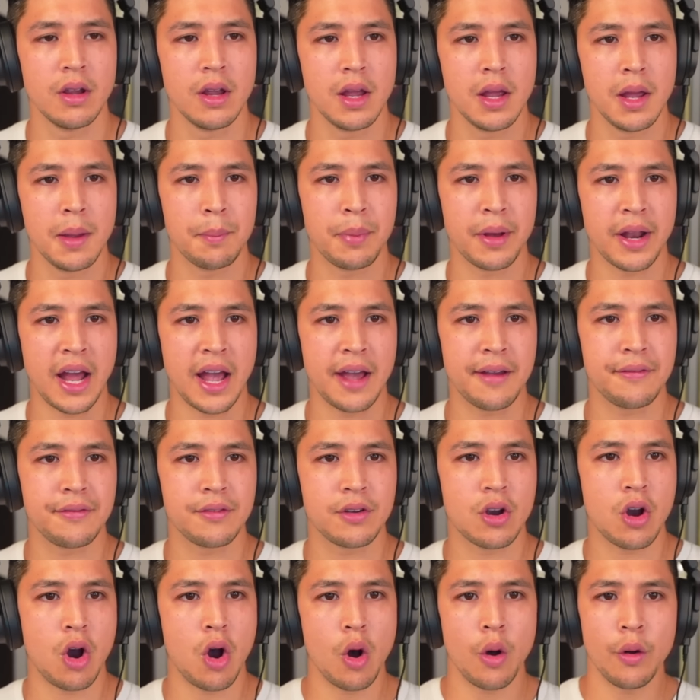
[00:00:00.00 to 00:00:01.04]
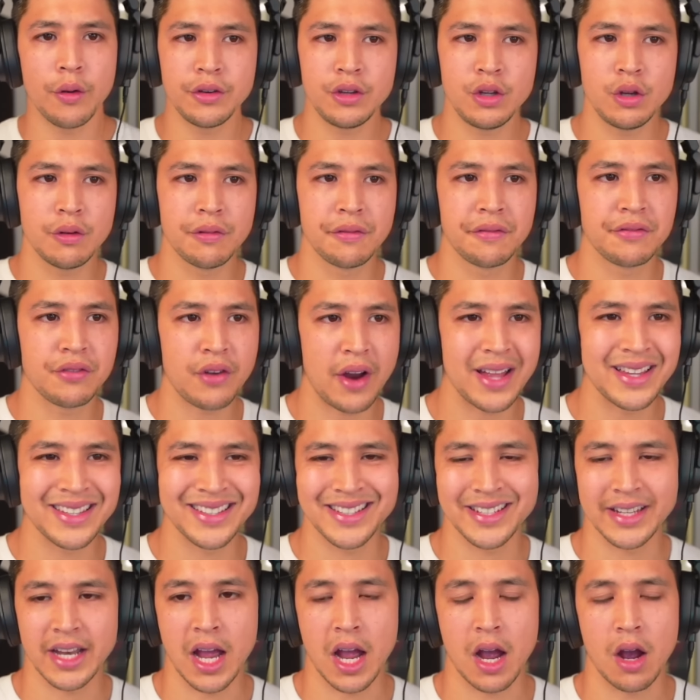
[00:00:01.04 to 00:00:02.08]
but I've called you
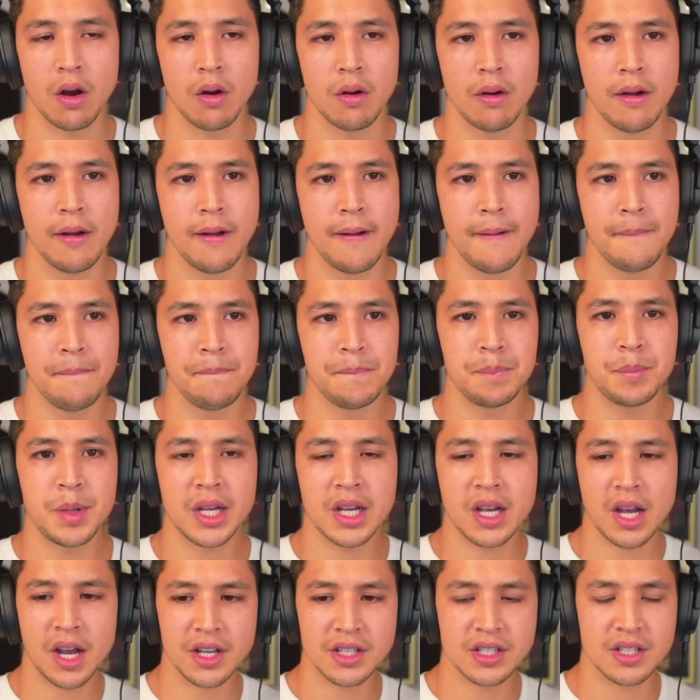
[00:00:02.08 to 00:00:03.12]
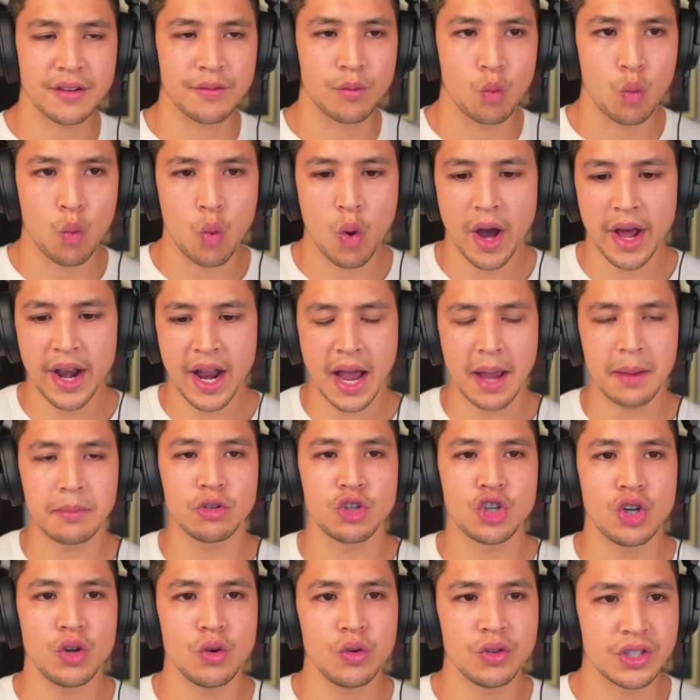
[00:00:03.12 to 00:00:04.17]
friends now because of what I'm
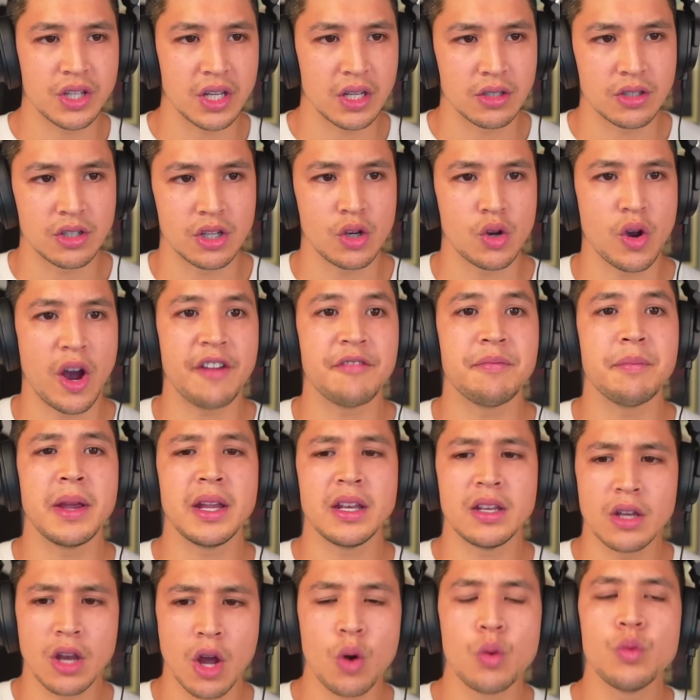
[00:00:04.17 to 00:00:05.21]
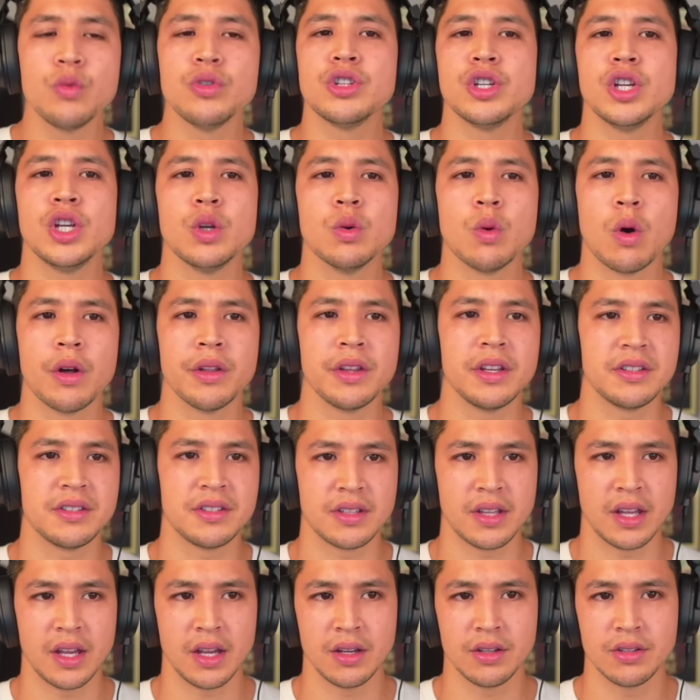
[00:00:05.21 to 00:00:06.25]
choosing to do. I've made known to you all these
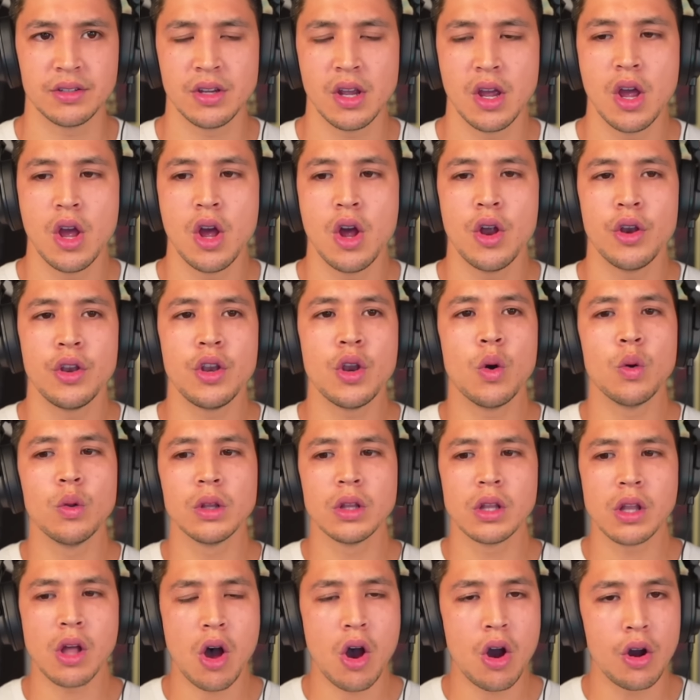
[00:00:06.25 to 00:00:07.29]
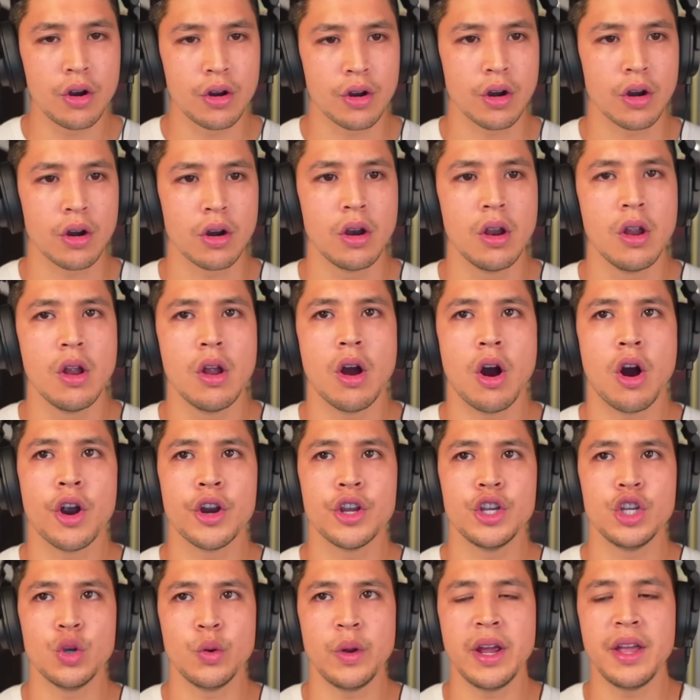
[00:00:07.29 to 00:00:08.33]
things. No longer are
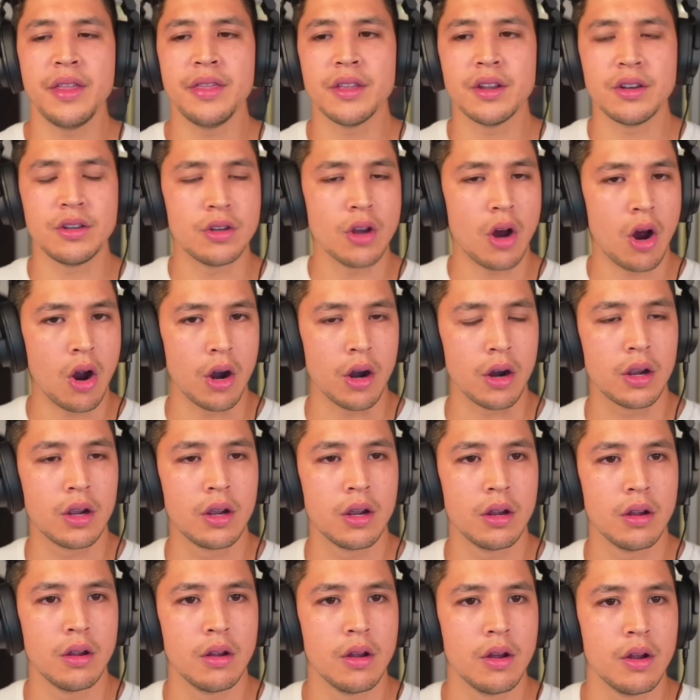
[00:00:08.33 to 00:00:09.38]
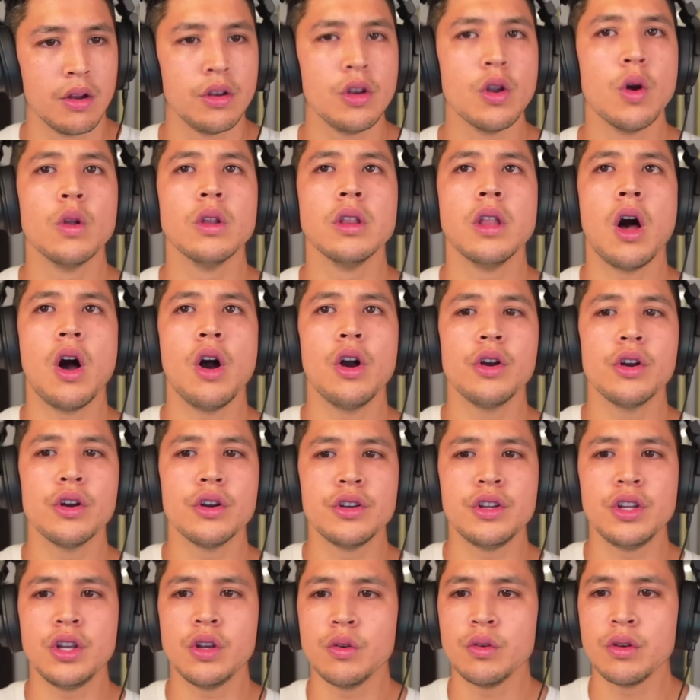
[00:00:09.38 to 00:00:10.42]
you in the dark. No longer
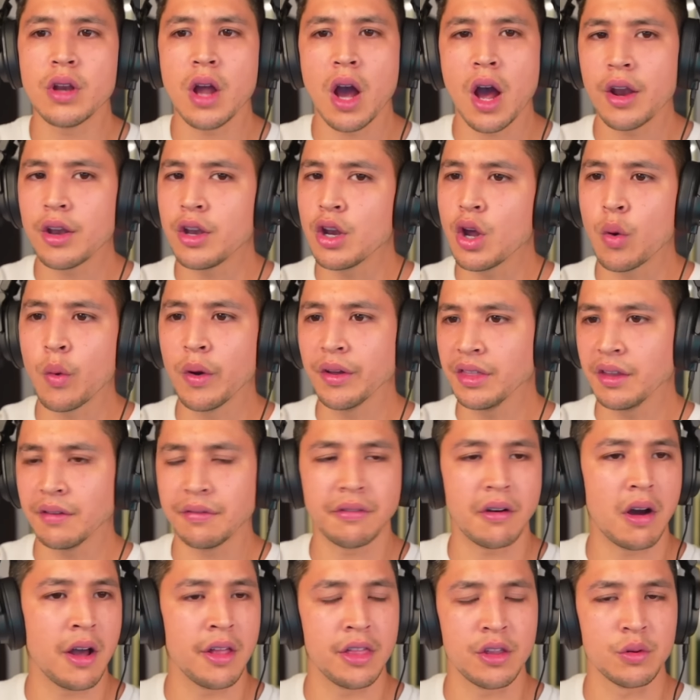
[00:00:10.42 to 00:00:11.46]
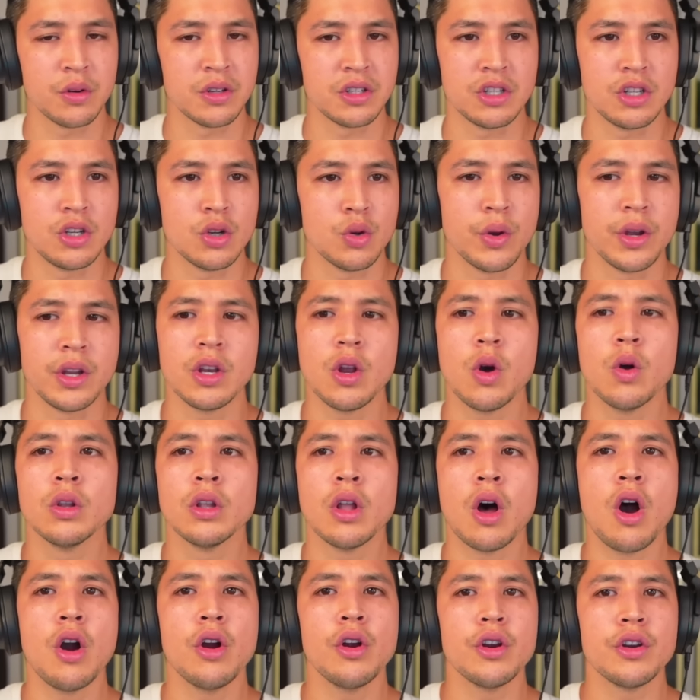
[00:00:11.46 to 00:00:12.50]
do you not know what the Father is doing. No
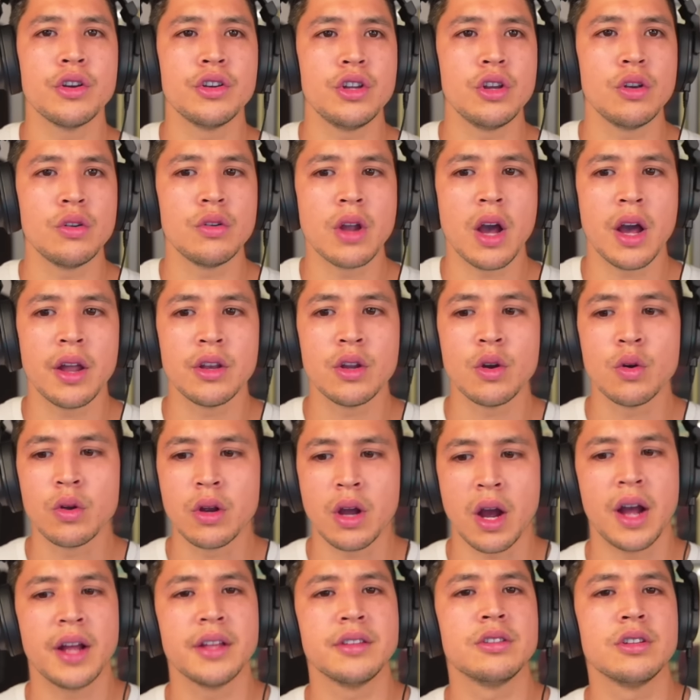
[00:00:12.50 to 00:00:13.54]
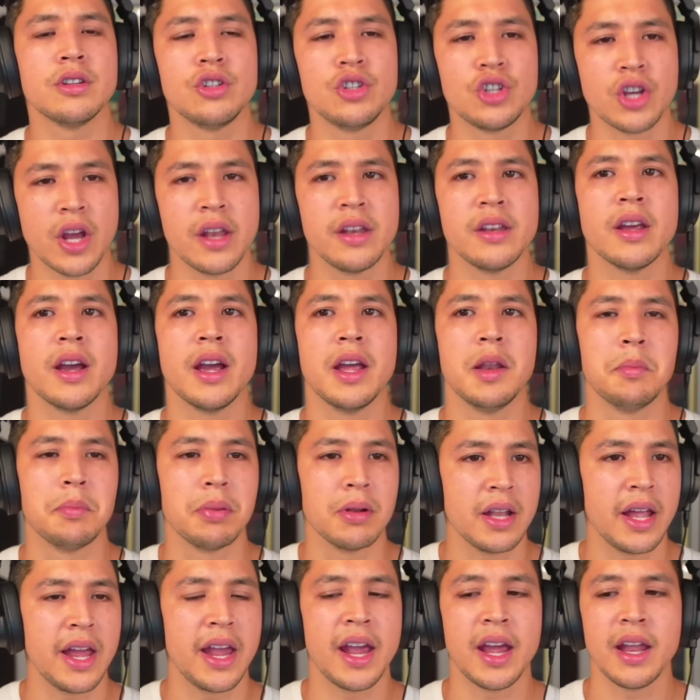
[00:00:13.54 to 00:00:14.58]
longer do you not know God's agenda and
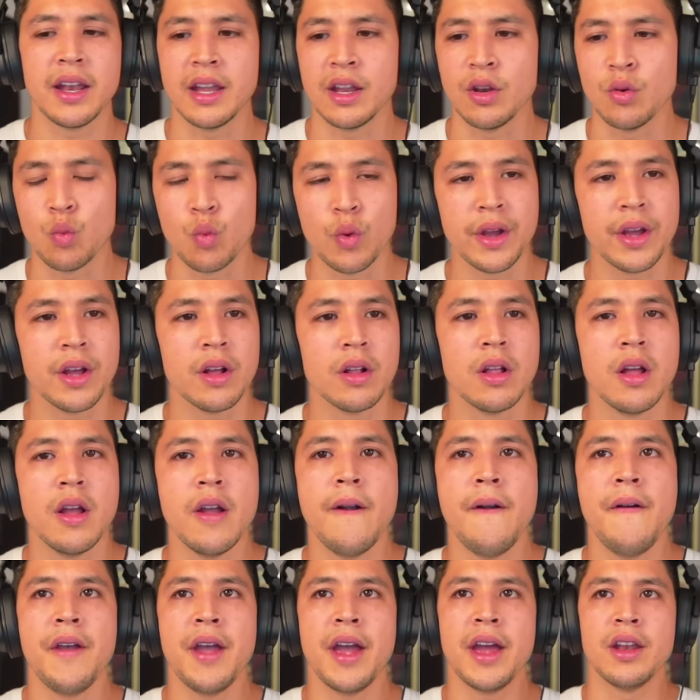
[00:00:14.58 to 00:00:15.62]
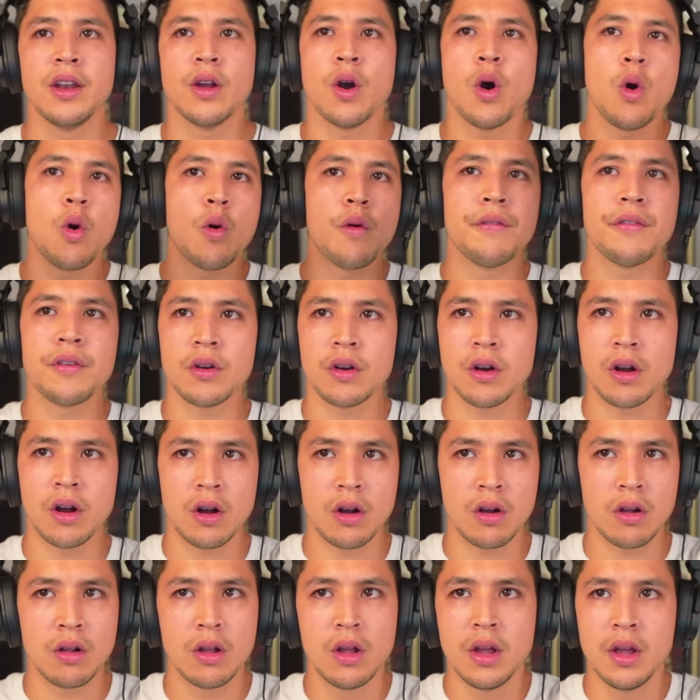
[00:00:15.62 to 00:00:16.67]
plan and will and
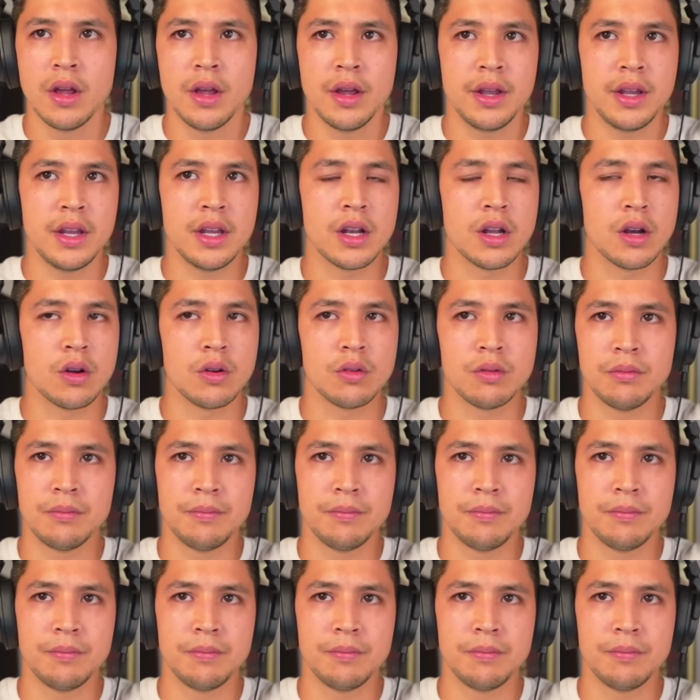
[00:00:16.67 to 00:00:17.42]
overall, you know,